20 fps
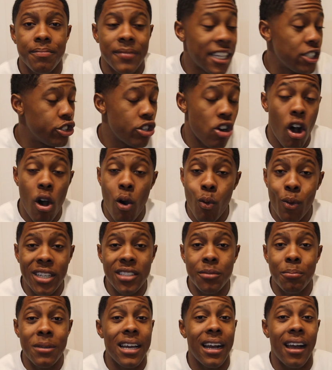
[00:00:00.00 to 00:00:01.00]
They should
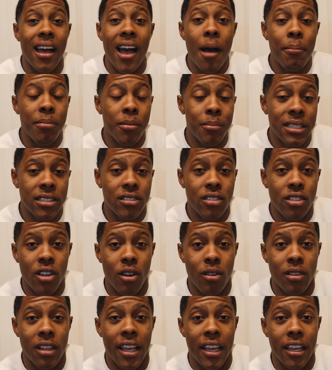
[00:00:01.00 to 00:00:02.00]
always be a compliment to
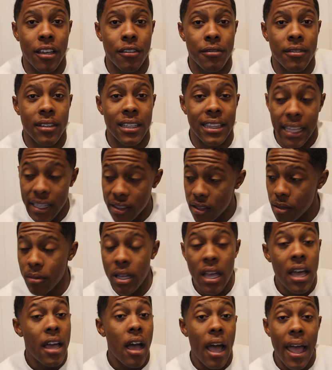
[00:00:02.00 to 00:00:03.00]
your life. Let
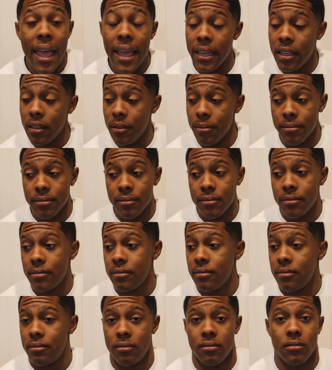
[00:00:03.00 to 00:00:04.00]
them, hey,
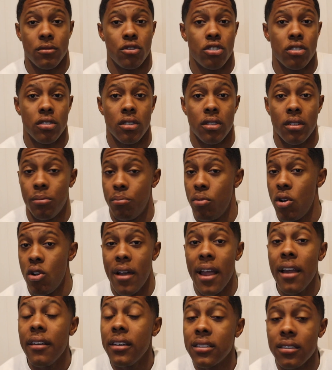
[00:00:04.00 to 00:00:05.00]

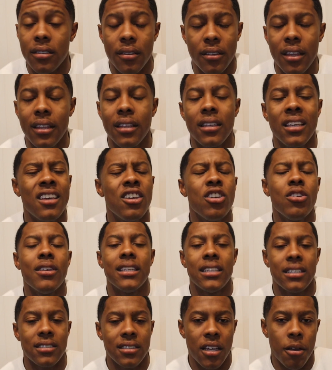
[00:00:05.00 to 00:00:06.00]
bro, every give you
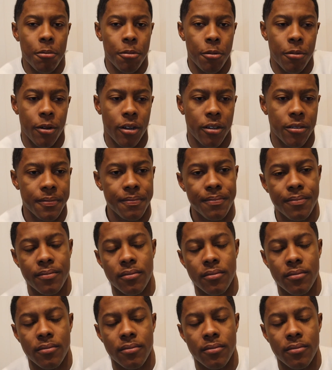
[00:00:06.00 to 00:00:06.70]
an example, bro.